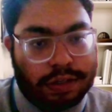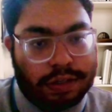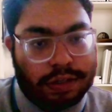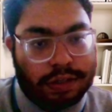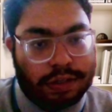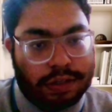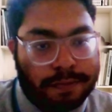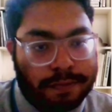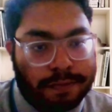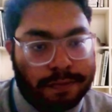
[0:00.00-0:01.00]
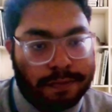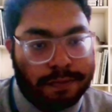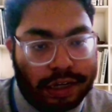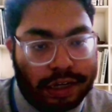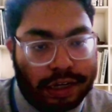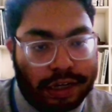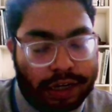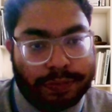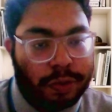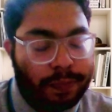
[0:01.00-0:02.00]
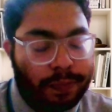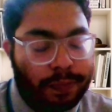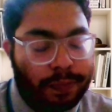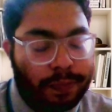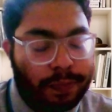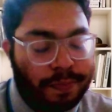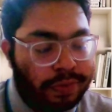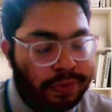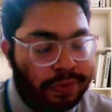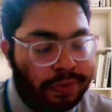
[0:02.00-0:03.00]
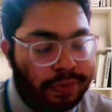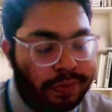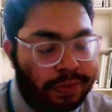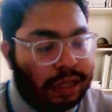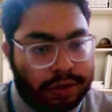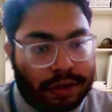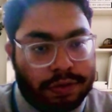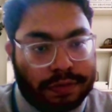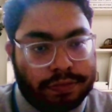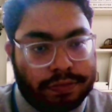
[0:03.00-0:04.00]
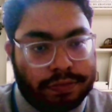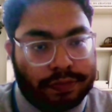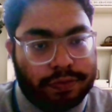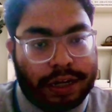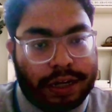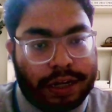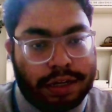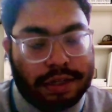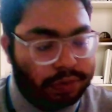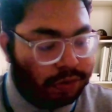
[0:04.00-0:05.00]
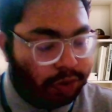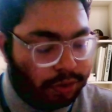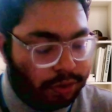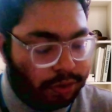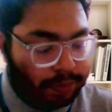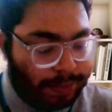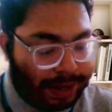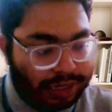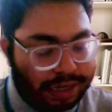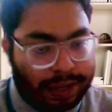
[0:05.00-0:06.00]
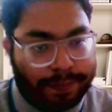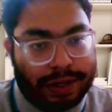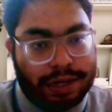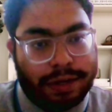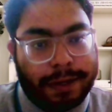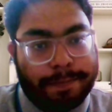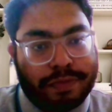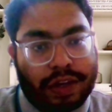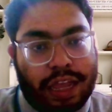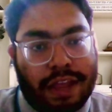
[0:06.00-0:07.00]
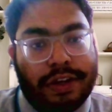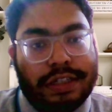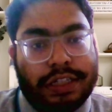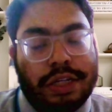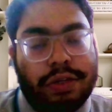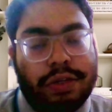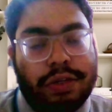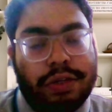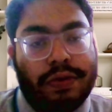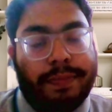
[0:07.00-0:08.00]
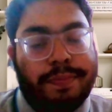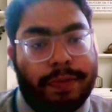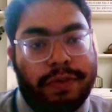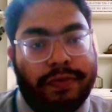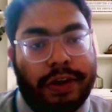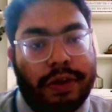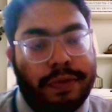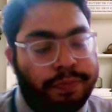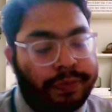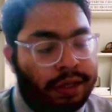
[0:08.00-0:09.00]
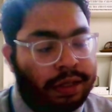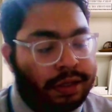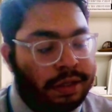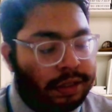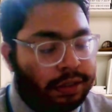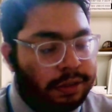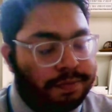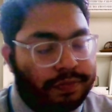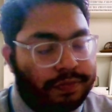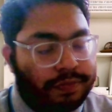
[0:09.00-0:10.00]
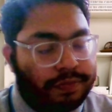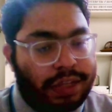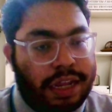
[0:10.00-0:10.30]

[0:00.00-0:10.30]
was a great learning experience for you. So for then, goodbye, take care, happy learning. I will see you in the upcoming video. Thank you.